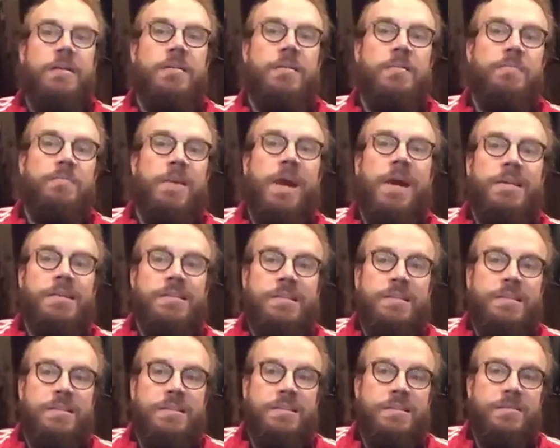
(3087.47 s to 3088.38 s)

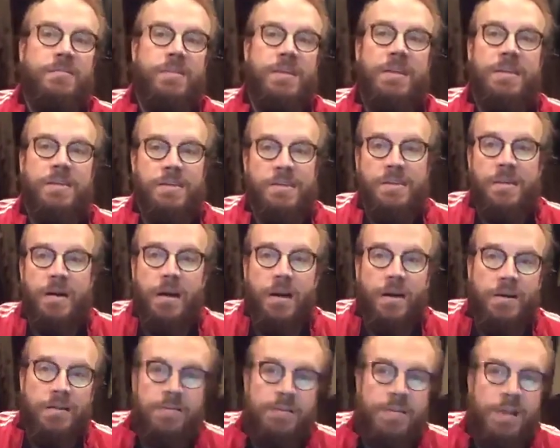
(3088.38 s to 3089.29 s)
Protestantism,
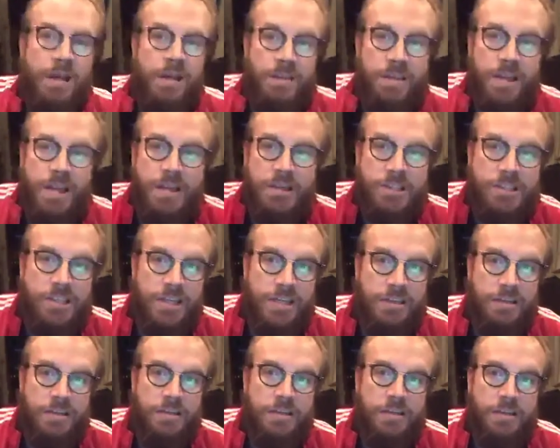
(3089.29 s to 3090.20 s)
all that shit.
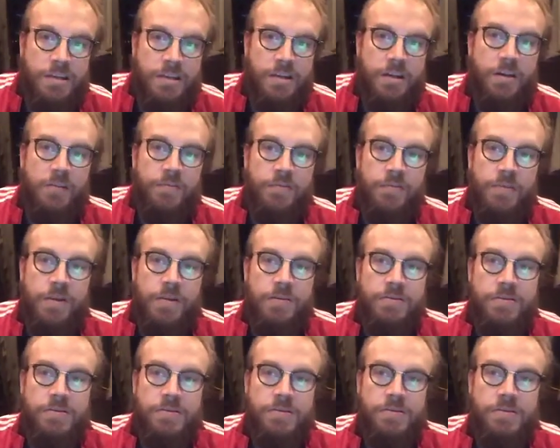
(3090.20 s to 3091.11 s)
It all
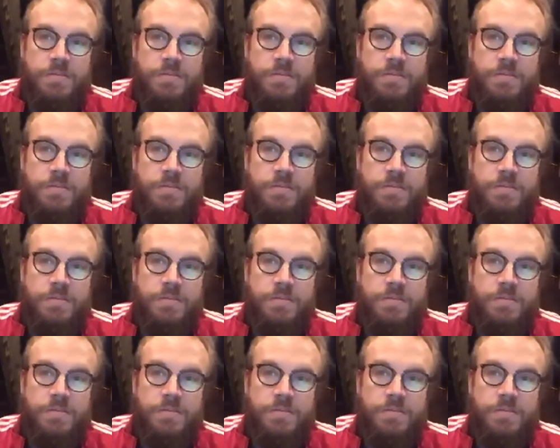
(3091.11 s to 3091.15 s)
flows.